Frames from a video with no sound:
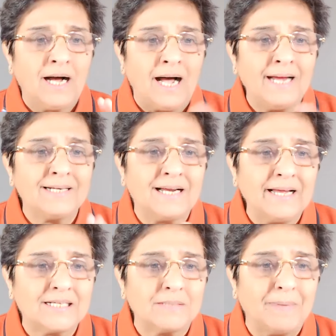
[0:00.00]
I had
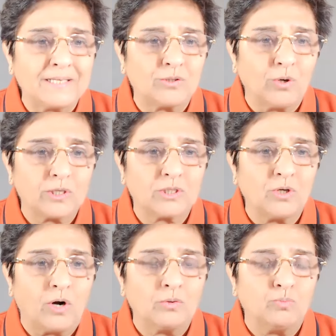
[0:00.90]
collected my thoughts
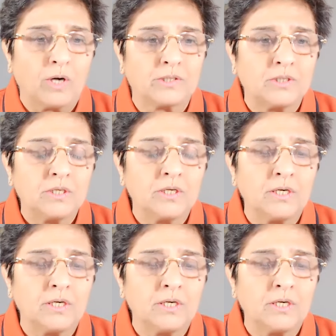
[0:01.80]
on what